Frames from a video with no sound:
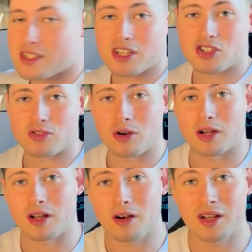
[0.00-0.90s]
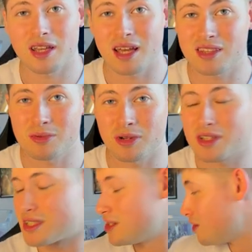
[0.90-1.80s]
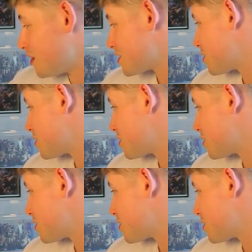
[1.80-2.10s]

they're strong and hardy, and to be honest, they're not